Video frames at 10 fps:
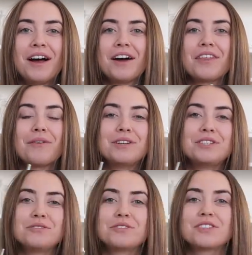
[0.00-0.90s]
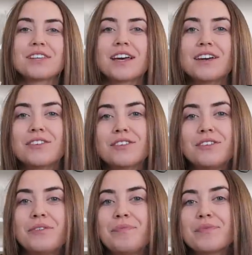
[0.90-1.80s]
I thought we'd do just like a
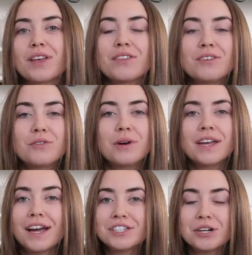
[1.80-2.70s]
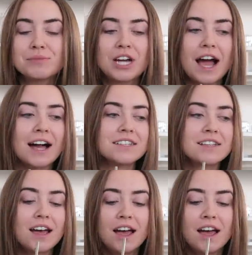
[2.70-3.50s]
little little quick catch-up chat.